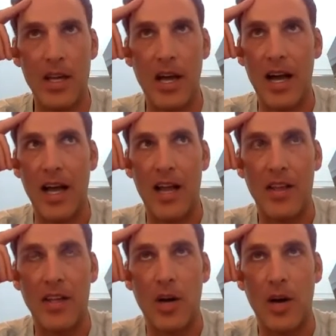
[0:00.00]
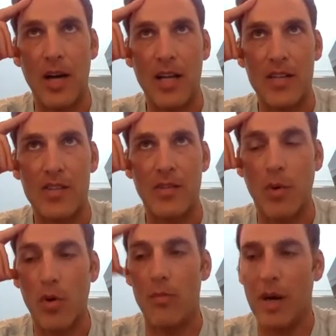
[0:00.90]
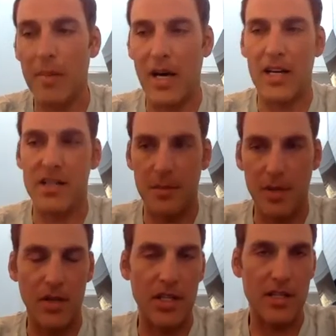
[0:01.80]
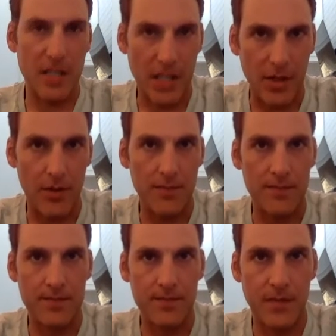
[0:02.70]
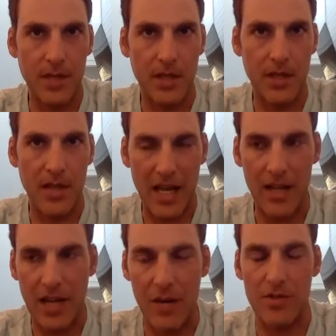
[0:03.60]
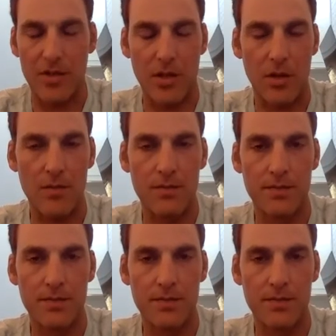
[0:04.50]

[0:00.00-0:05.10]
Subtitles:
I could support my body's ability to heal. And that was the goal.